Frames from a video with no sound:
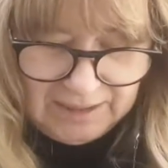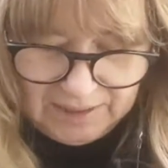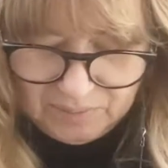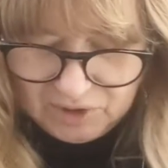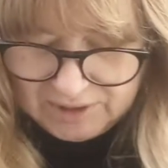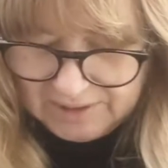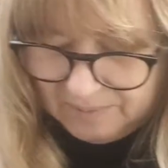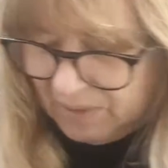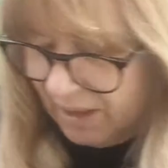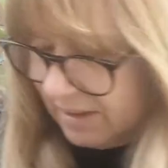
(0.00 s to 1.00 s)
Let me just
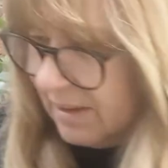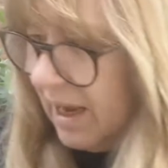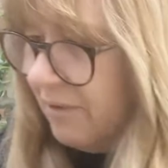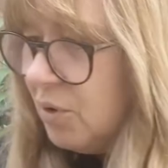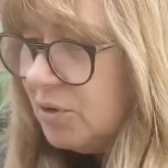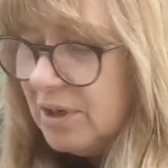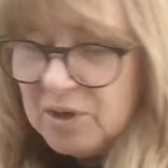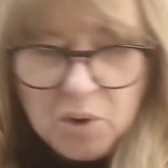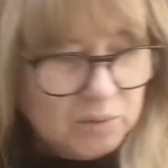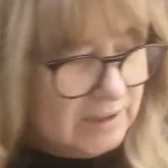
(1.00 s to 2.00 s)
see, I've got a
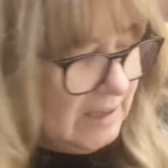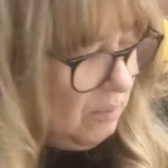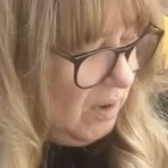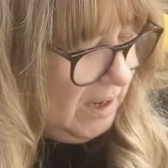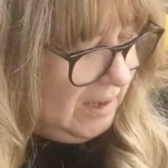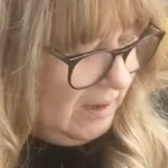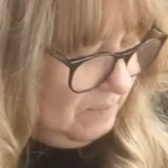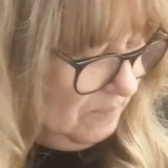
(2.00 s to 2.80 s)
note somewhere here.